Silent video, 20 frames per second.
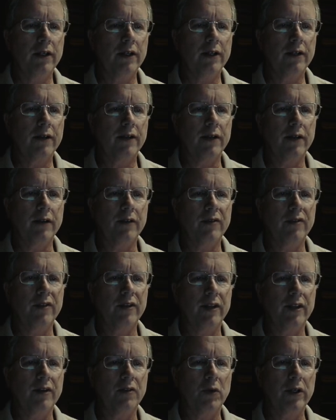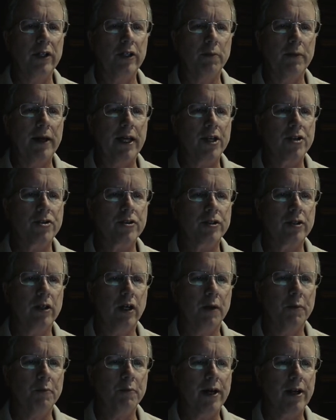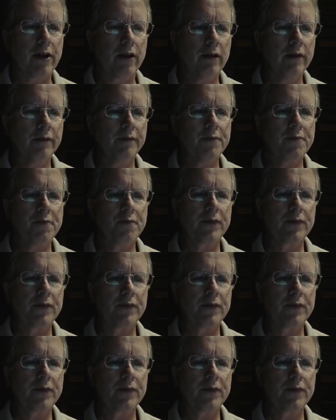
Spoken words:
the window manager is called Mutter.